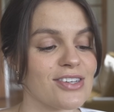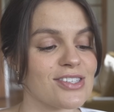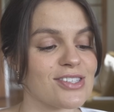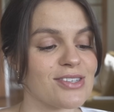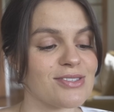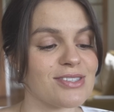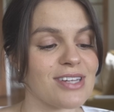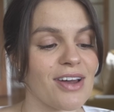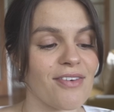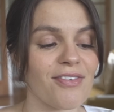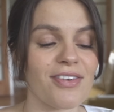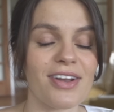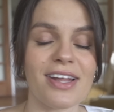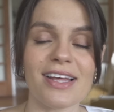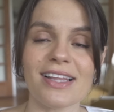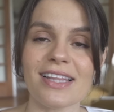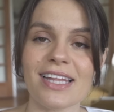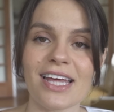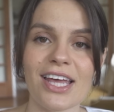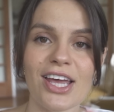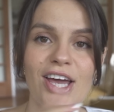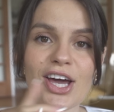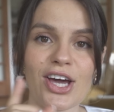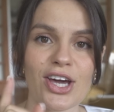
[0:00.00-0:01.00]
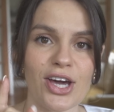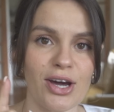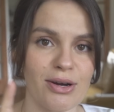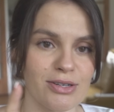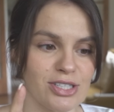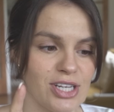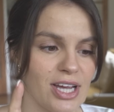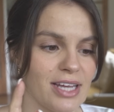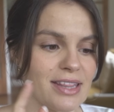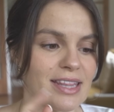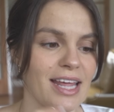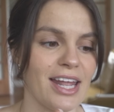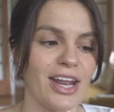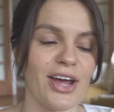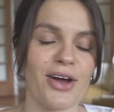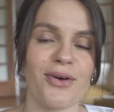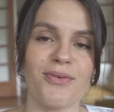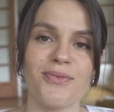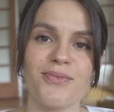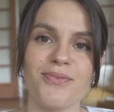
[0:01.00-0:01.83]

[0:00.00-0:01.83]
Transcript: So definitely go check that out.